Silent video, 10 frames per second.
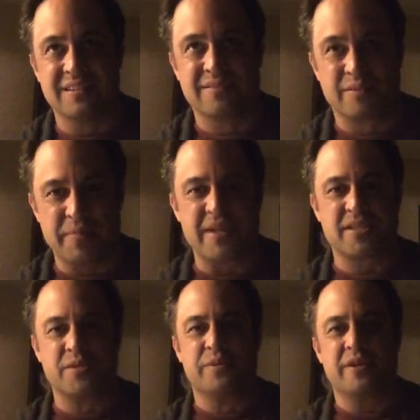For the
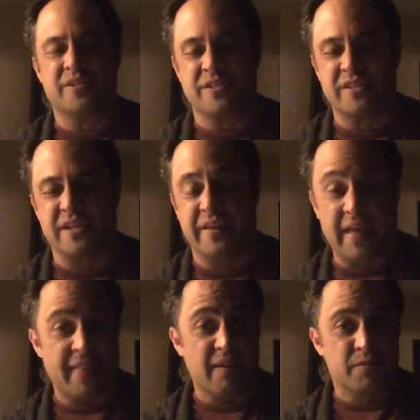past 2 years,
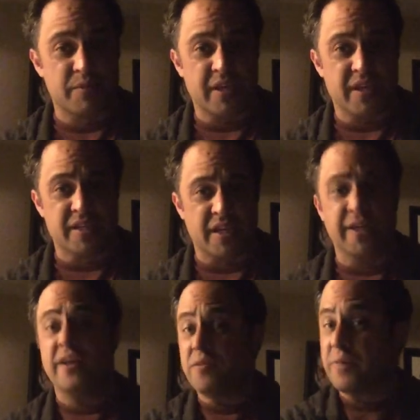and that was because
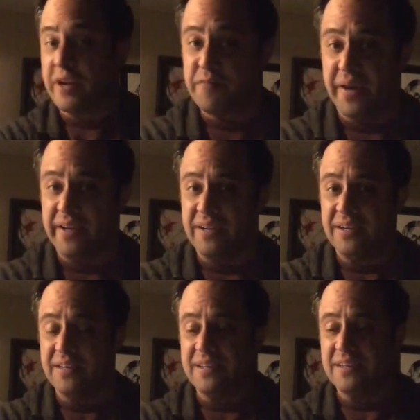another buddy of mine
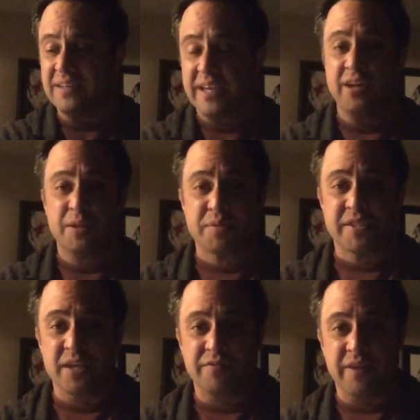killed
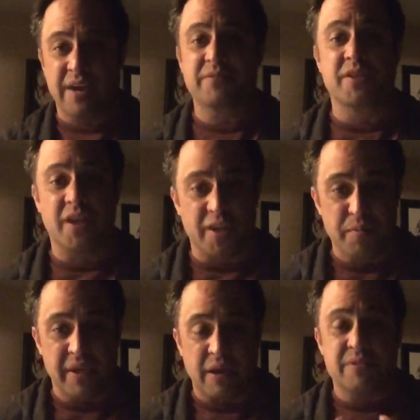himself after talking to
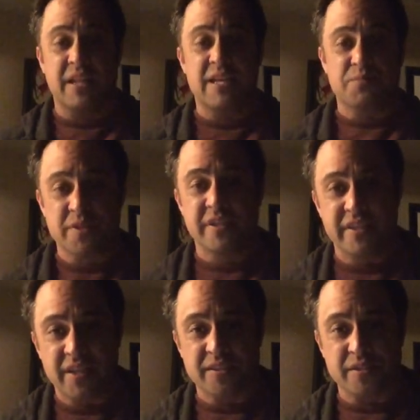me. I was the last person that
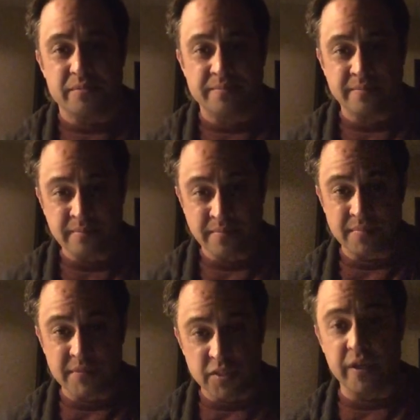he talked to.
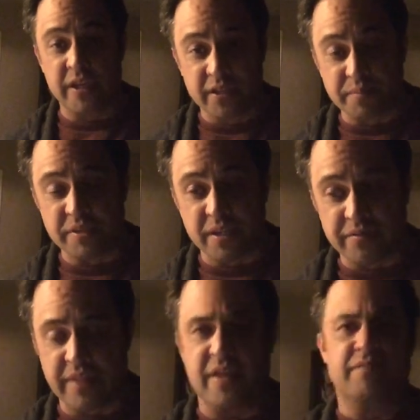So he killed
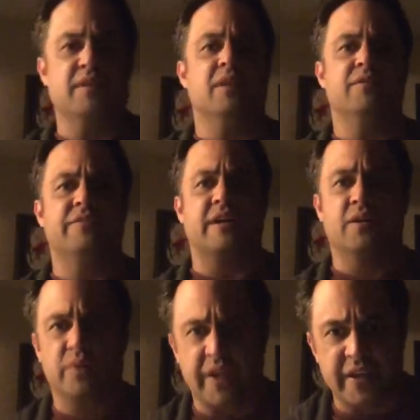himself, and I thought, fuck,
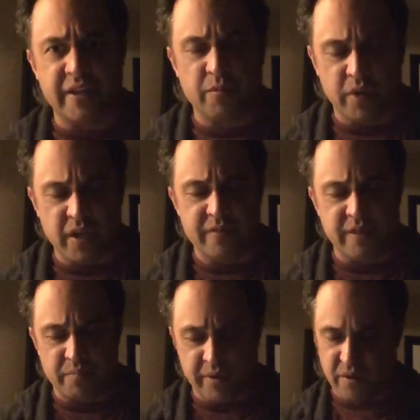what could I have
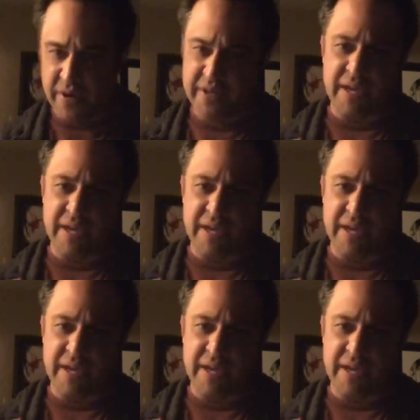done better, right?